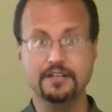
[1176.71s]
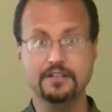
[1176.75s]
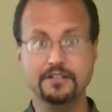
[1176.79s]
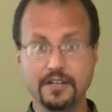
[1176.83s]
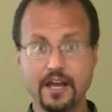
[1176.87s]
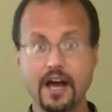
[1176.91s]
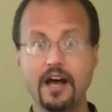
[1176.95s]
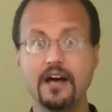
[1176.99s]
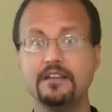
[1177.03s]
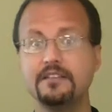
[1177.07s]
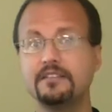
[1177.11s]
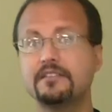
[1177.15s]

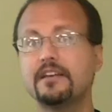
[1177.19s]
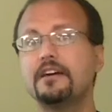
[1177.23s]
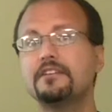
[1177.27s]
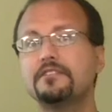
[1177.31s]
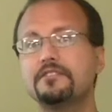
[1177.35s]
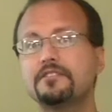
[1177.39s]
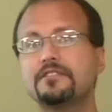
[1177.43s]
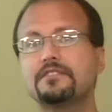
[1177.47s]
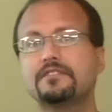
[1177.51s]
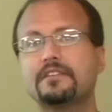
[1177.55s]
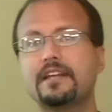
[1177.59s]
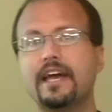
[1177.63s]
does
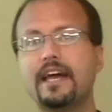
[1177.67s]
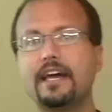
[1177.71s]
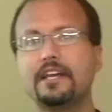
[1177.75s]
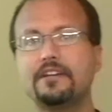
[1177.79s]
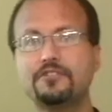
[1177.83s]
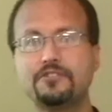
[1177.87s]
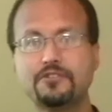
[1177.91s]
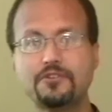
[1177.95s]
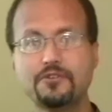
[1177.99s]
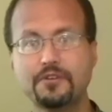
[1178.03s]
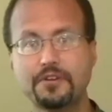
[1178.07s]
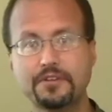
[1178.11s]

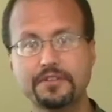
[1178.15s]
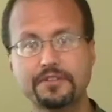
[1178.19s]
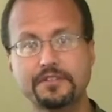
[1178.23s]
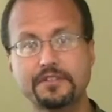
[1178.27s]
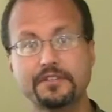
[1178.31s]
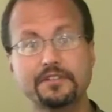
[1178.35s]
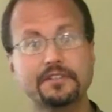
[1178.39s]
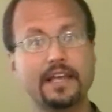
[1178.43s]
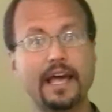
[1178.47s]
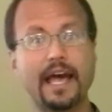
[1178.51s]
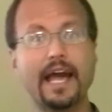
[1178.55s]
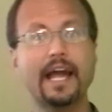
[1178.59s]
understand
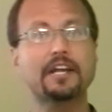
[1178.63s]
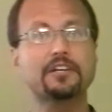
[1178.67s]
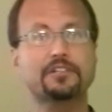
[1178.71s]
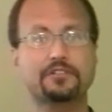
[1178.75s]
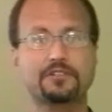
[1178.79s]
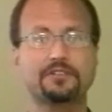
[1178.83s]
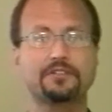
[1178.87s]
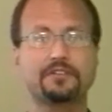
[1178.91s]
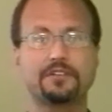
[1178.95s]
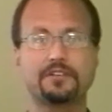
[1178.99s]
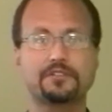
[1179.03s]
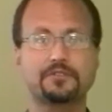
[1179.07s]
Judas's
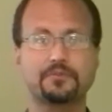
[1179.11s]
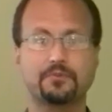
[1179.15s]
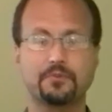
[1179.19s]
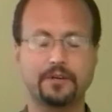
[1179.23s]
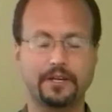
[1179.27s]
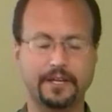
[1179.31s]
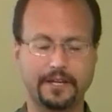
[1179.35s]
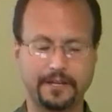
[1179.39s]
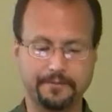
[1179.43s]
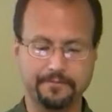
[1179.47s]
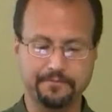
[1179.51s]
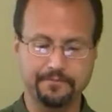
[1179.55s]
action this
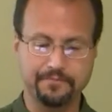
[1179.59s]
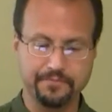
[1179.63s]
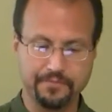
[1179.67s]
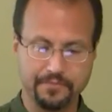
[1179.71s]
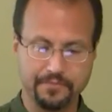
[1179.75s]
way.